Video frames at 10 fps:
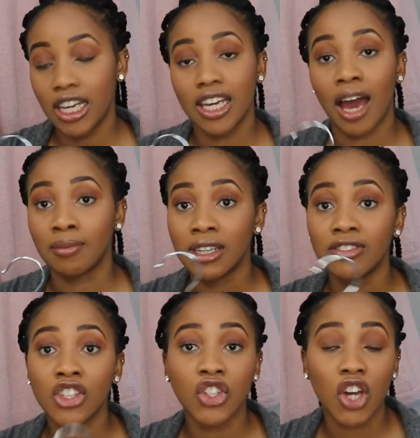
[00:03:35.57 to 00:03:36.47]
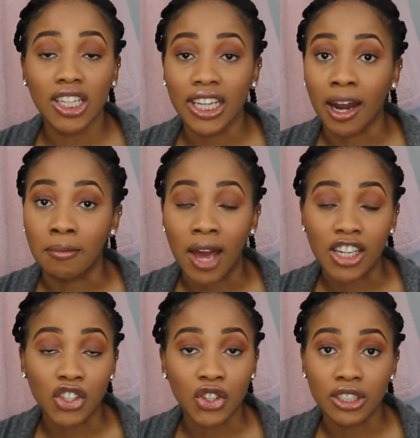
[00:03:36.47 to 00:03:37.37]
I'm even shocked that I
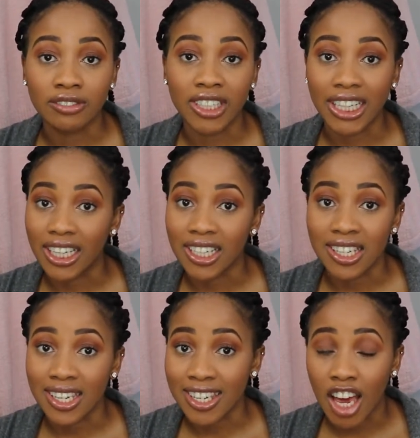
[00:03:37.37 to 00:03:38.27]
managed to even get a set.